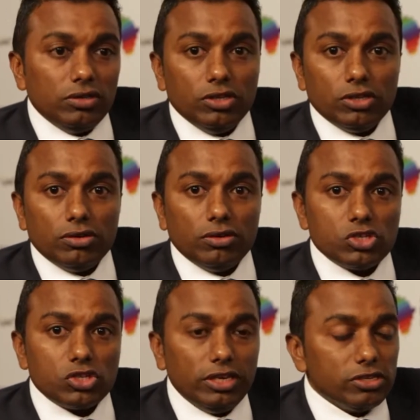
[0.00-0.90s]
the
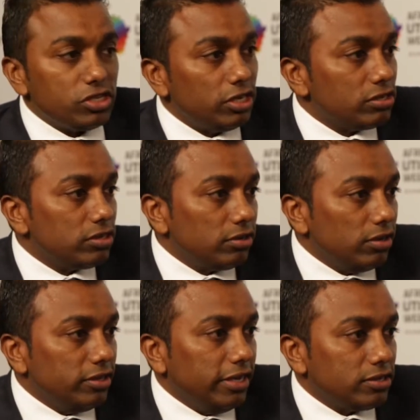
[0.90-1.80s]
skill set
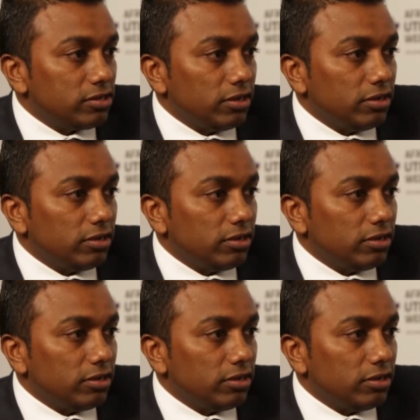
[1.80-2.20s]
that